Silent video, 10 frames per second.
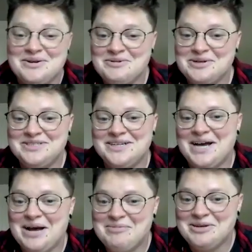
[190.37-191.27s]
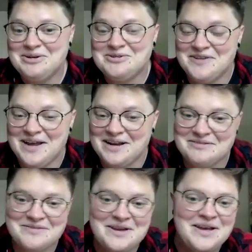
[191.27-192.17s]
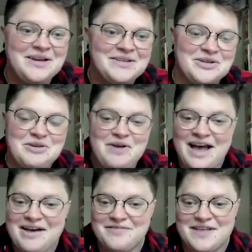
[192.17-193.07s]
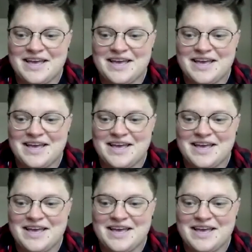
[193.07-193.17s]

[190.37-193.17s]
which I'm a huge fan of. So you have